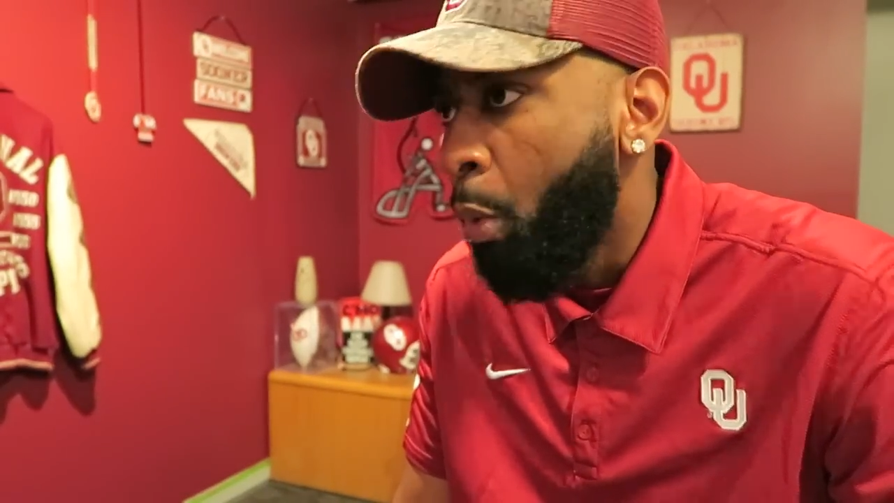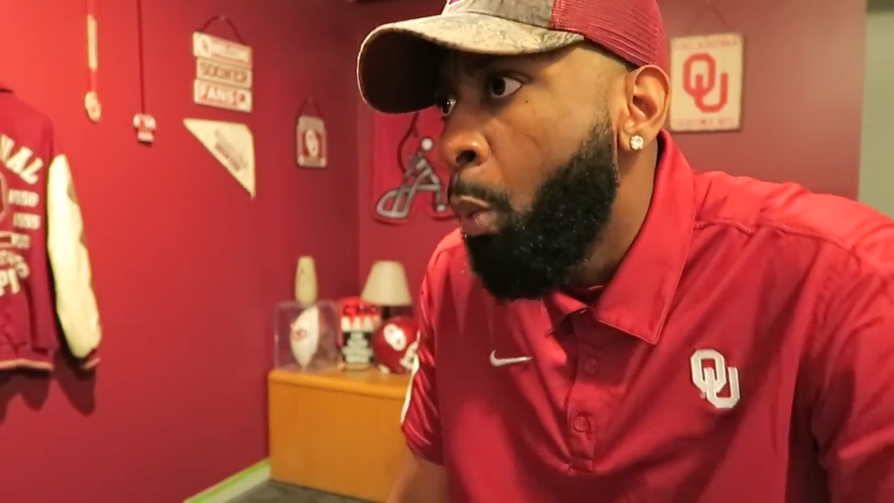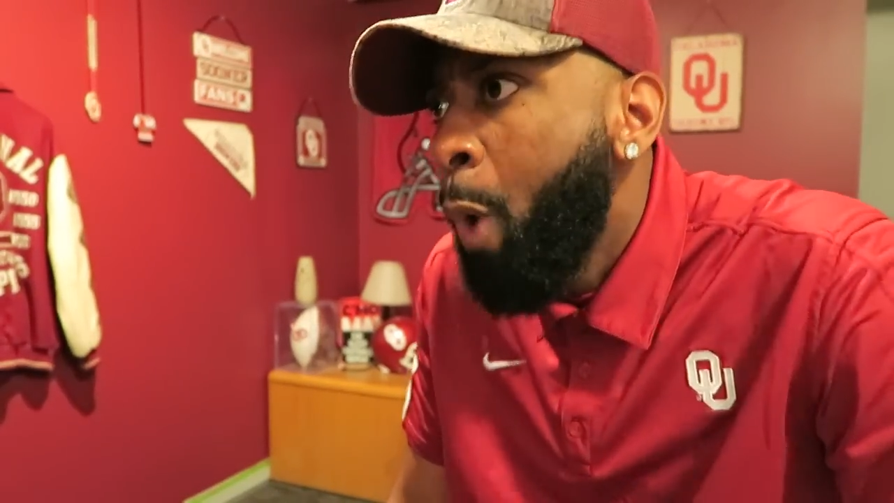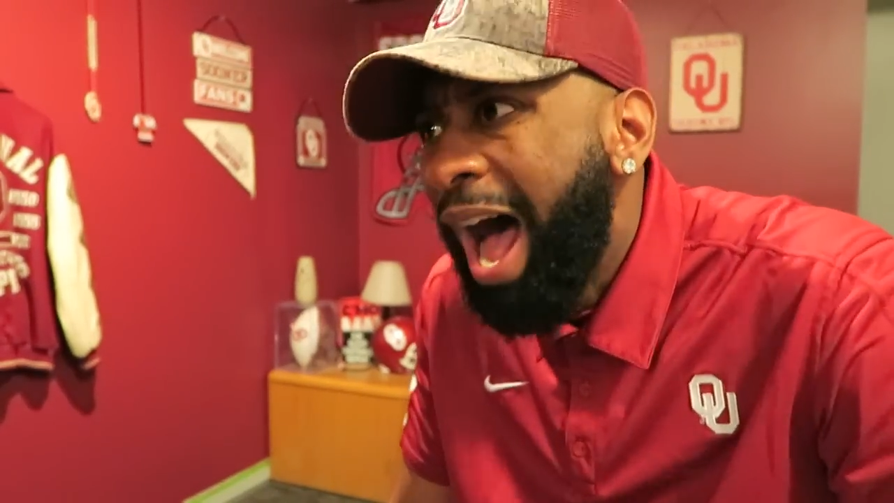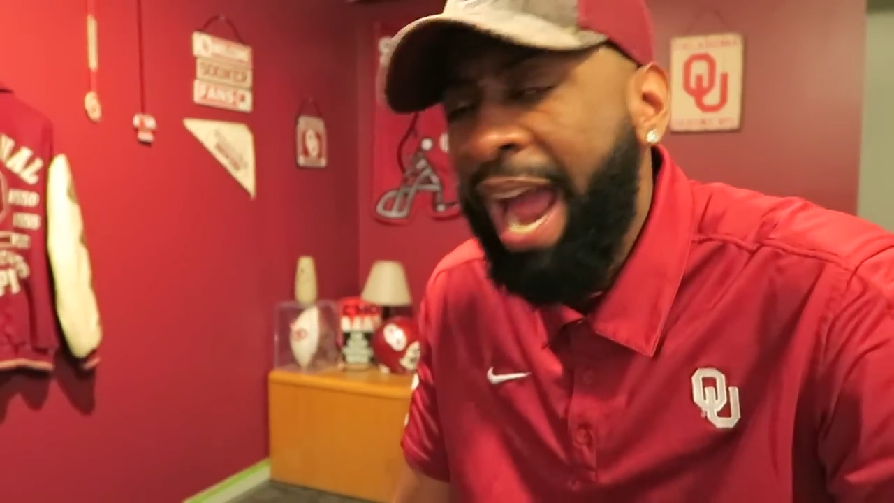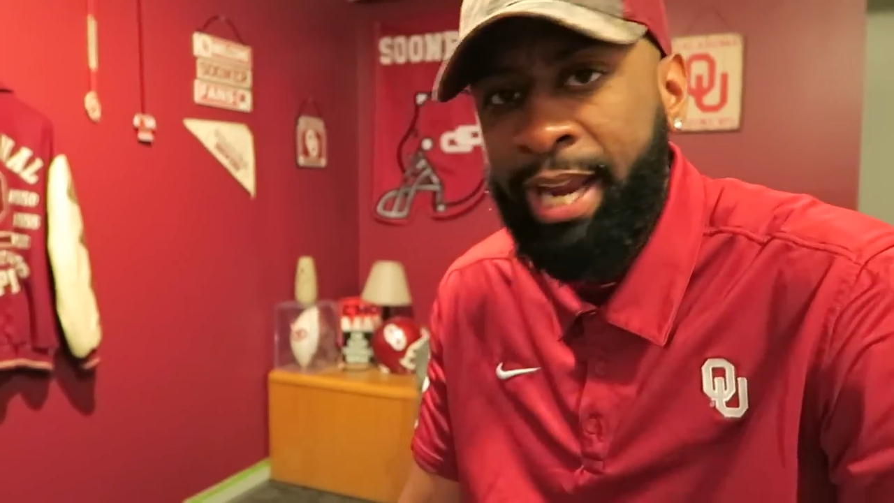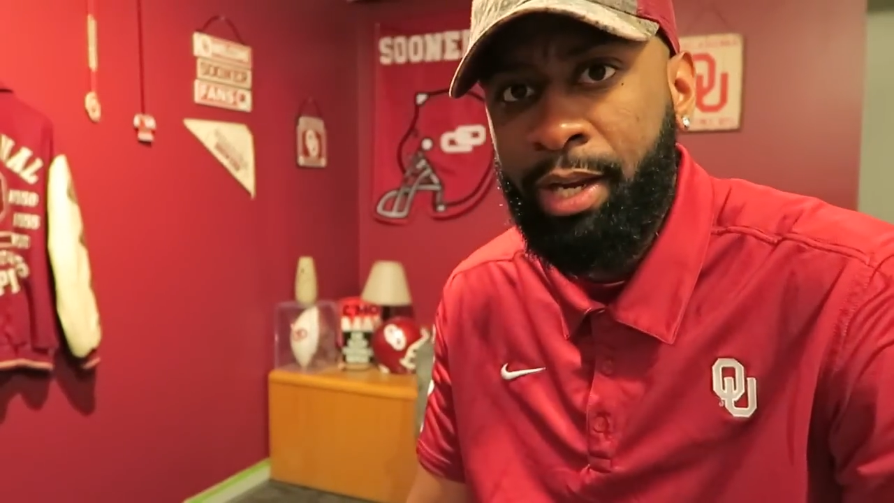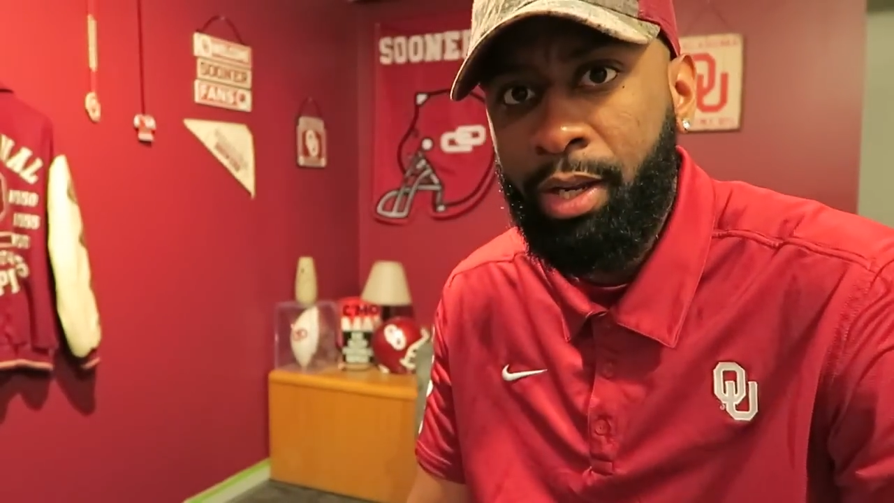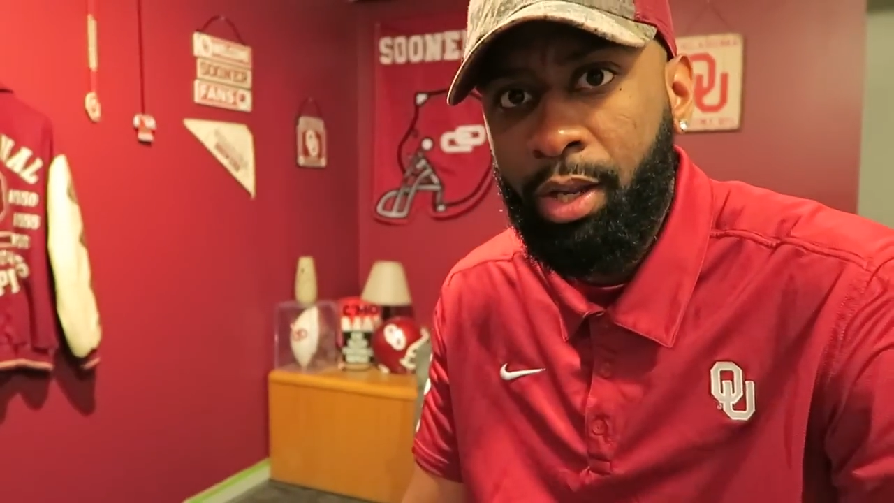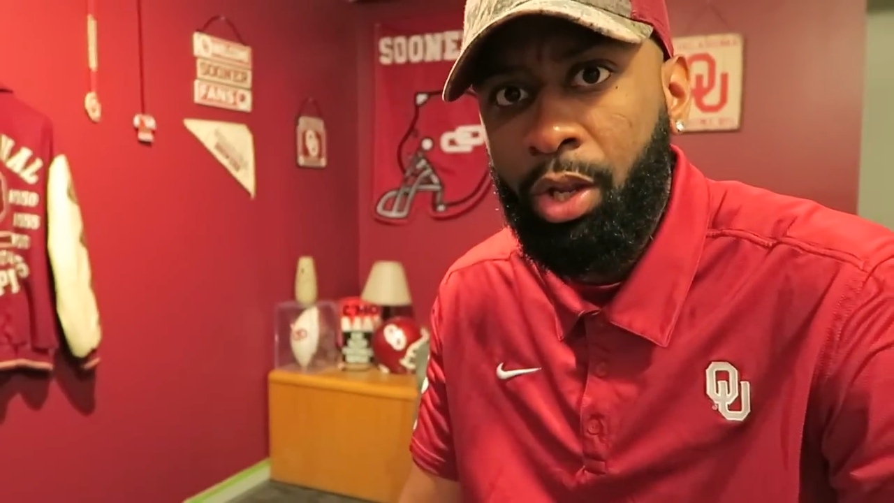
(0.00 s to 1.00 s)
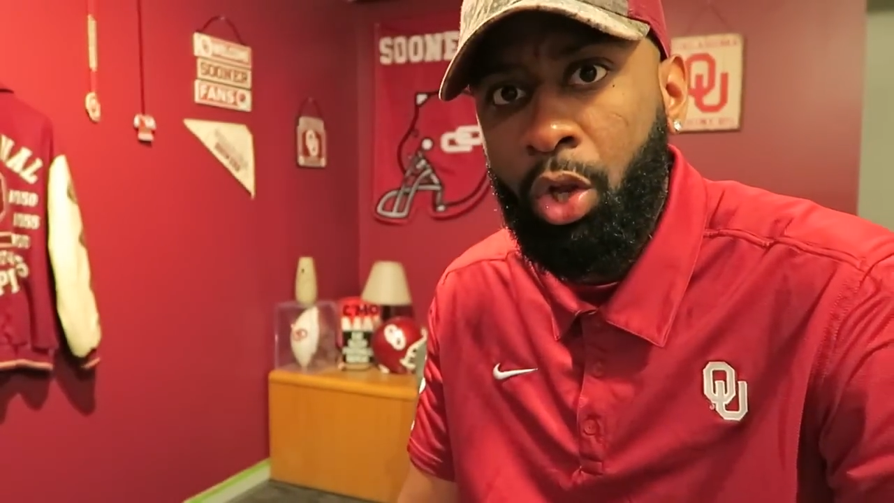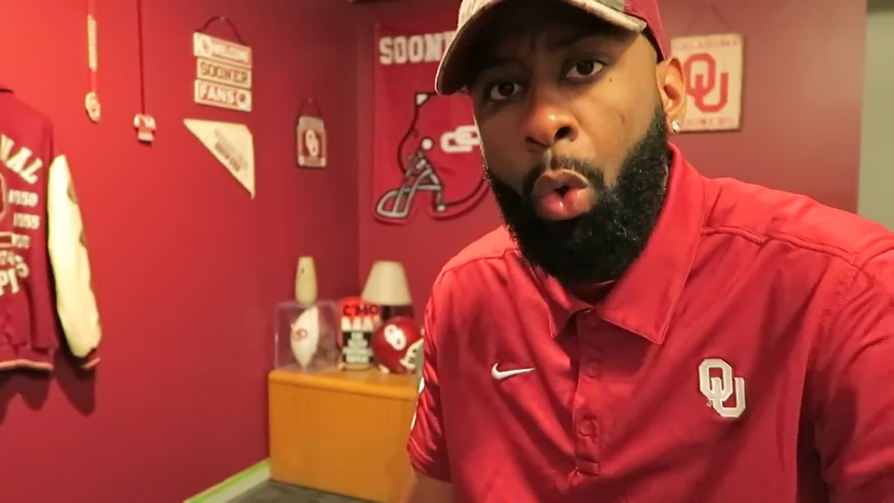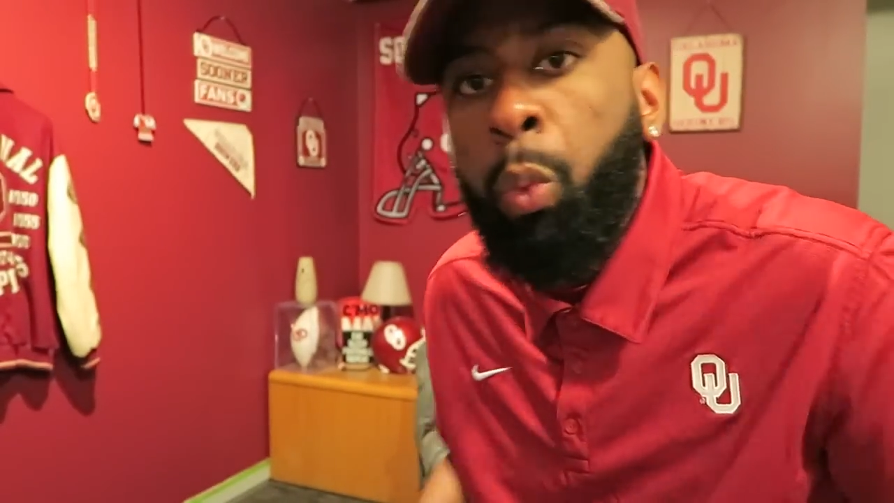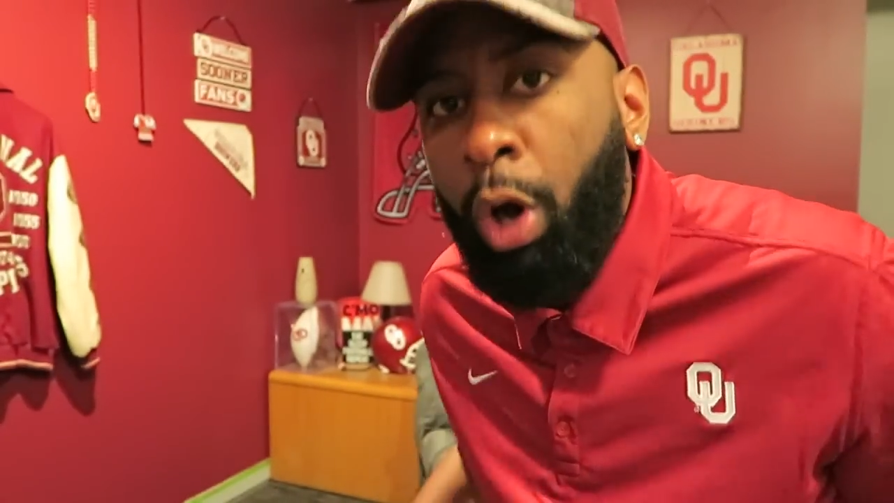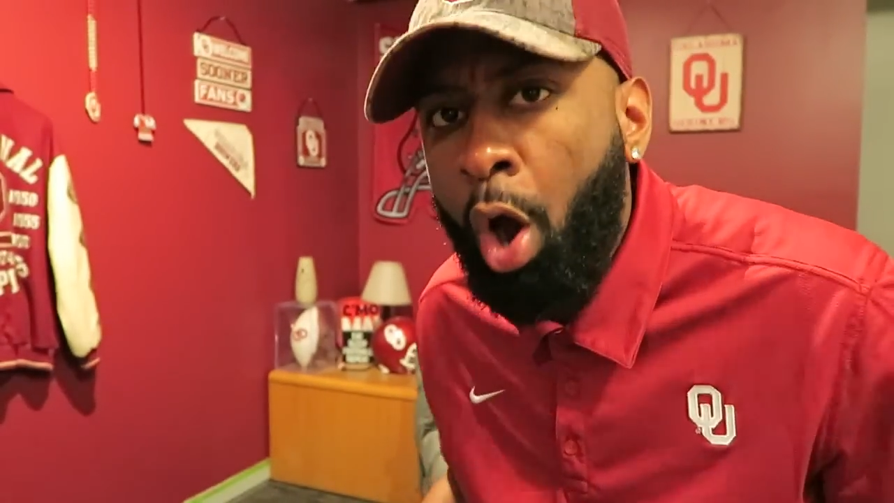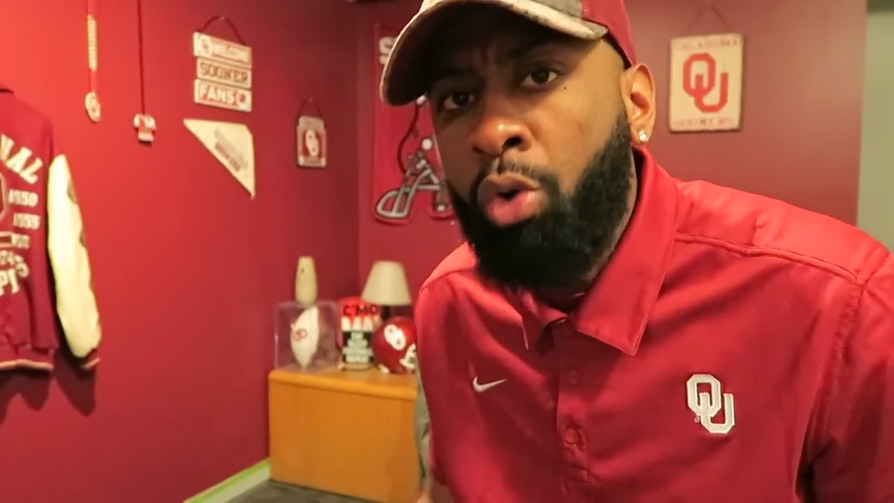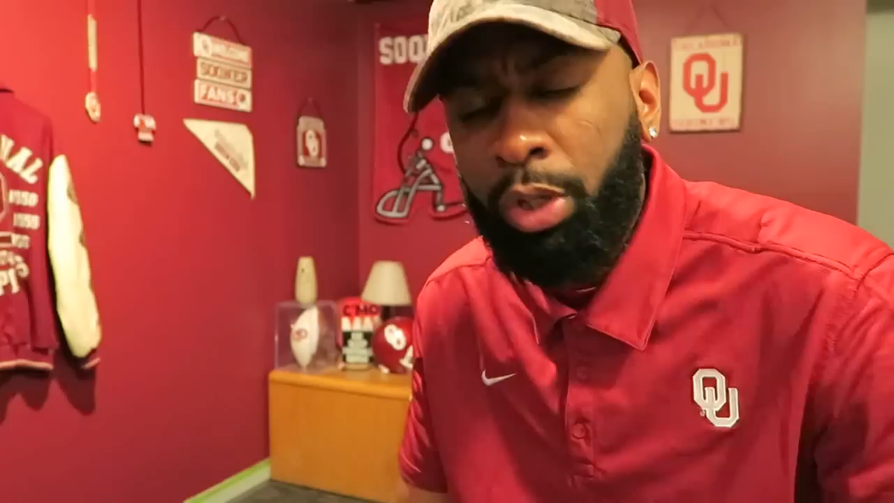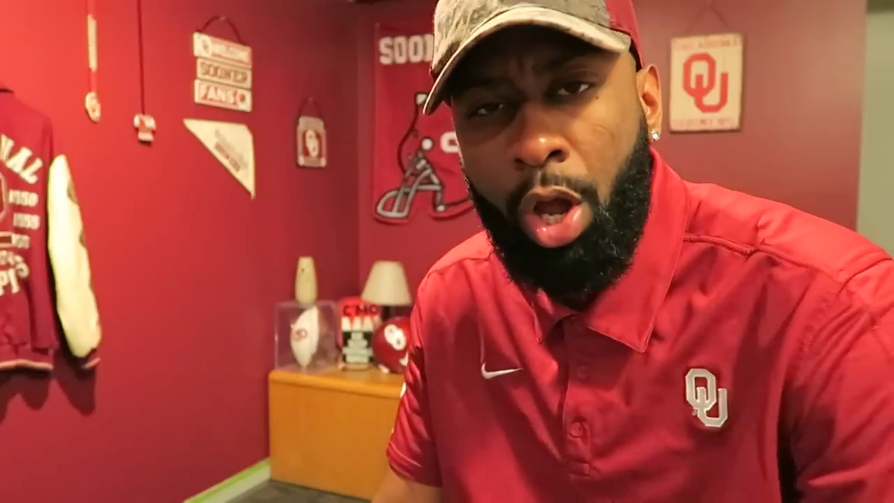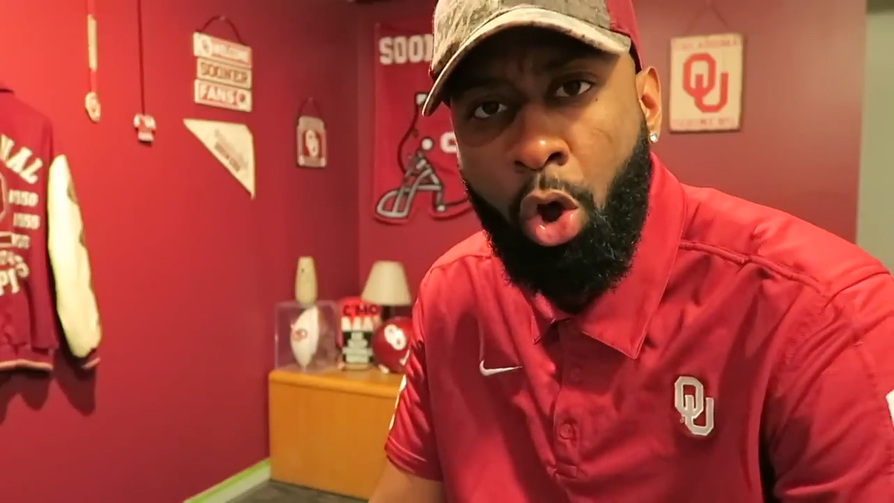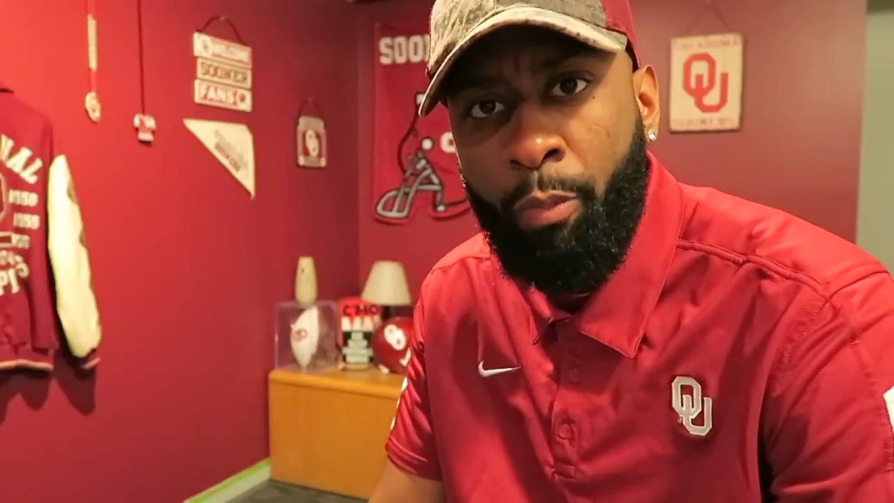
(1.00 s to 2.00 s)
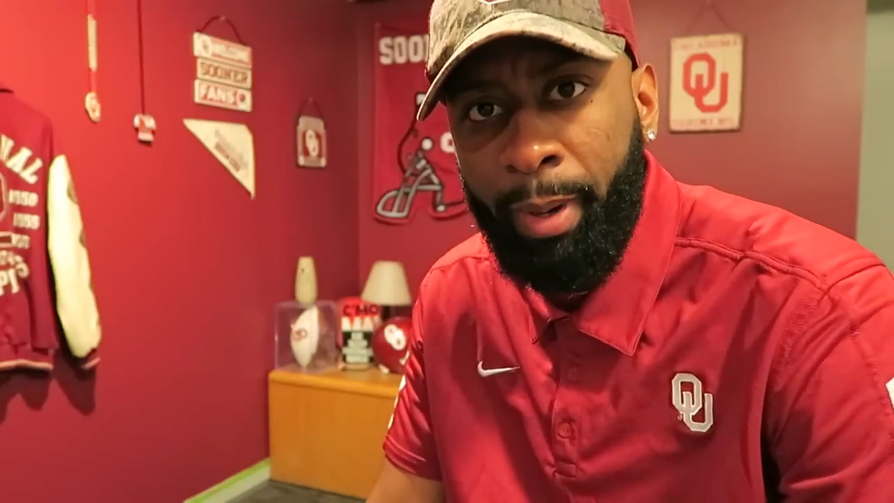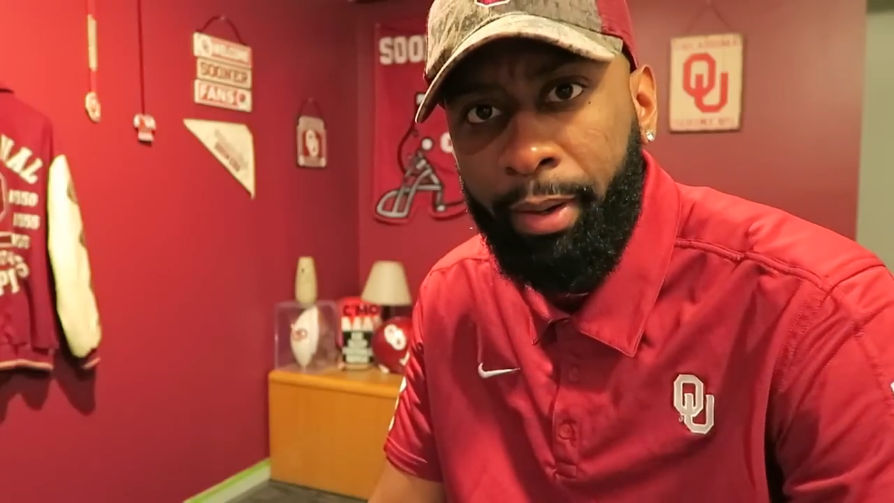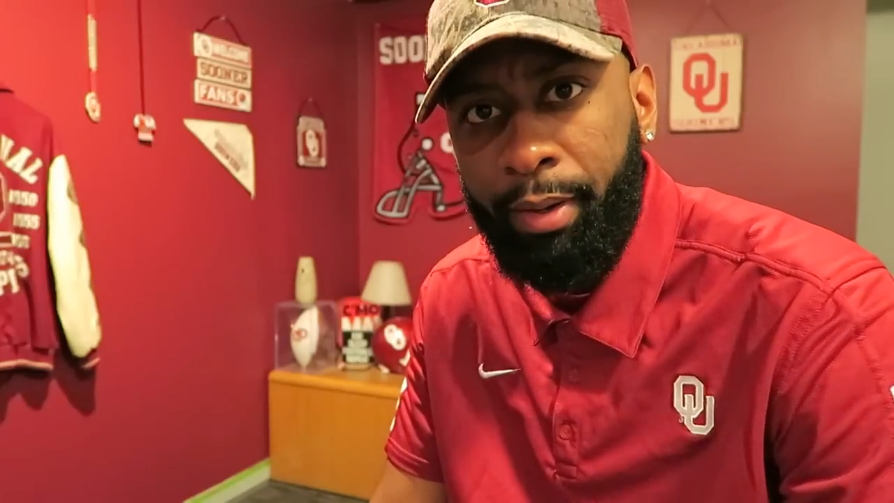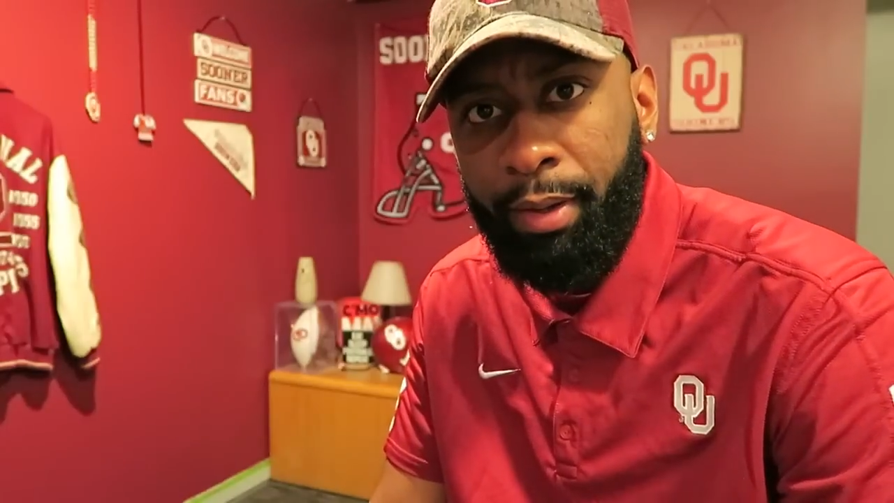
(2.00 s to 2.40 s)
Why? We're Oklahoma.